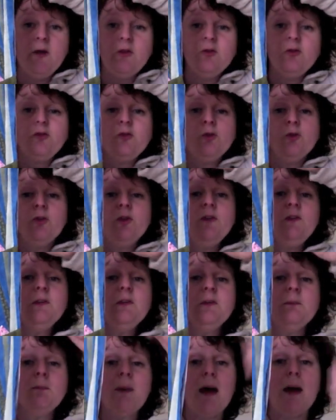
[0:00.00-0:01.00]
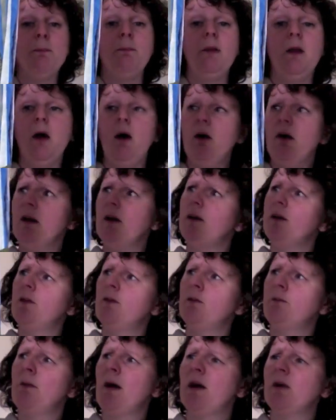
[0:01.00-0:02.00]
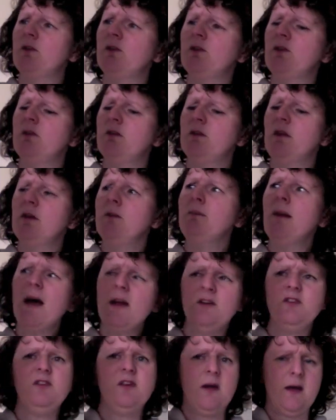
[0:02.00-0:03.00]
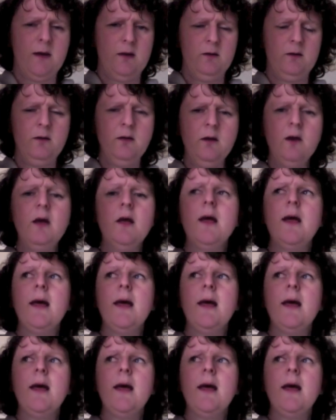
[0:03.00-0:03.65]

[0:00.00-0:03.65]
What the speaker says: So this is my block, and it's about 10 by 10,